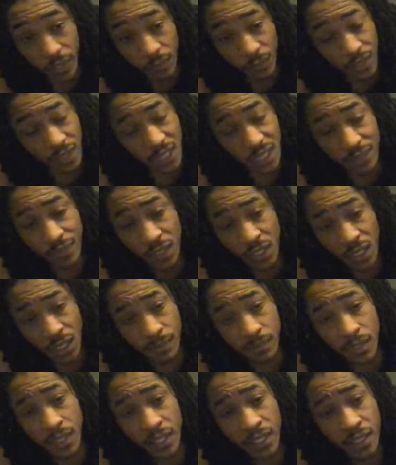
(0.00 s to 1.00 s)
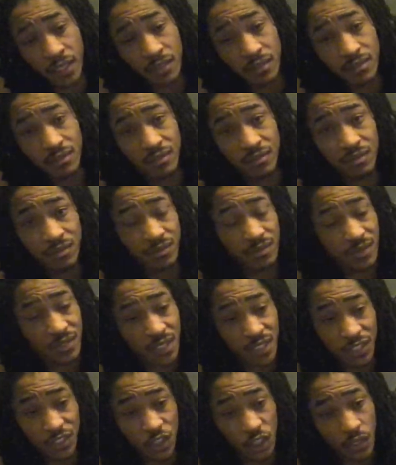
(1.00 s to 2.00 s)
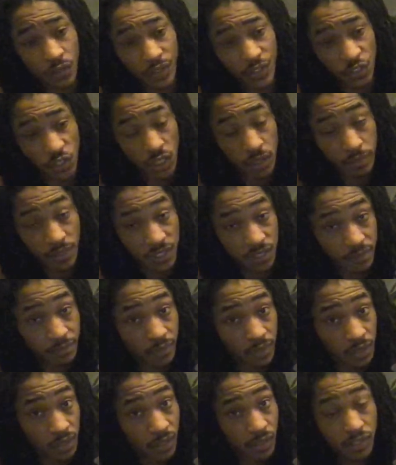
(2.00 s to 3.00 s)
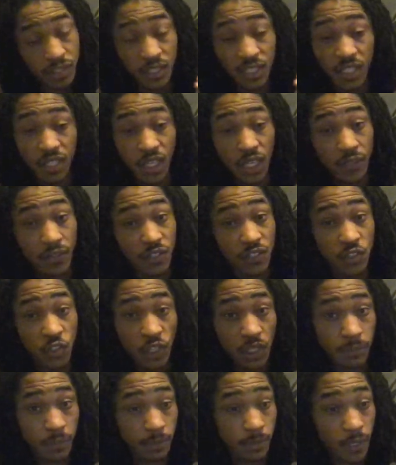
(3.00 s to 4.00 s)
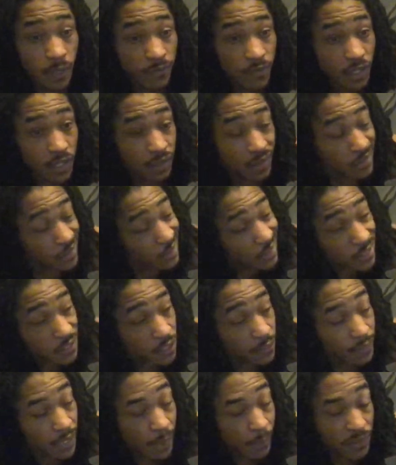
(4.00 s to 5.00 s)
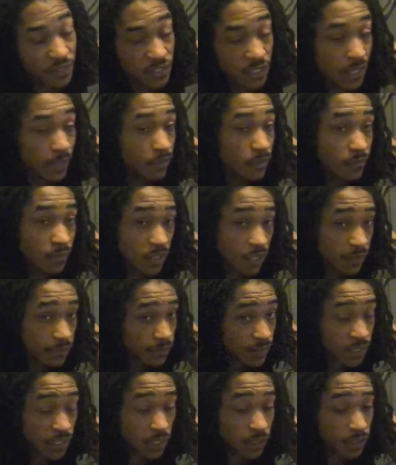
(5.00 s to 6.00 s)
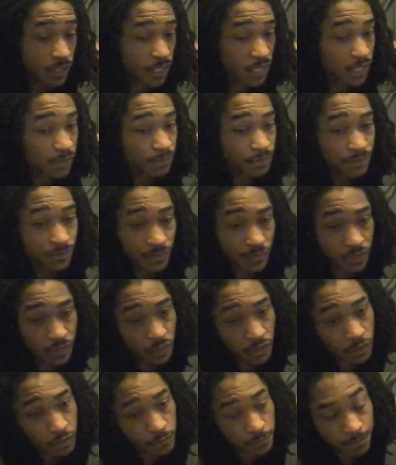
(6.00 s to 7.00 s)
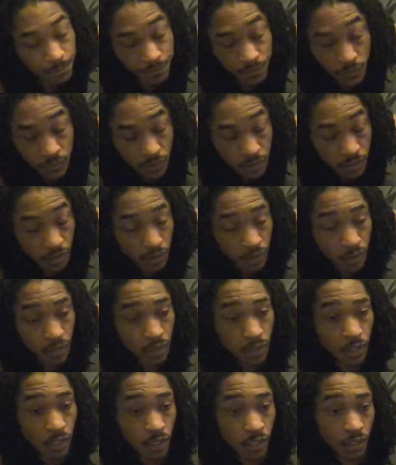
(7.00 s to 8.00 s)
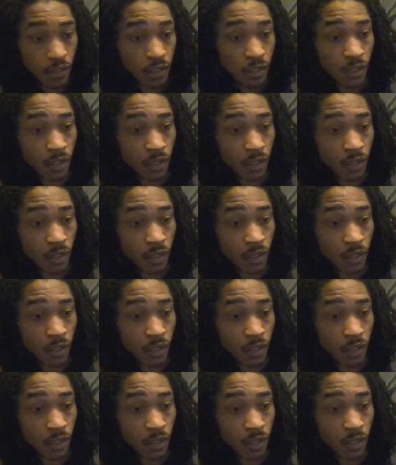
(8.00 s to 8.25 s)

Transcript: With every update, there's always going to be some bugs. Nothing's going to be perfect. This stuff happens in every fucking video game. They got it. You can get off.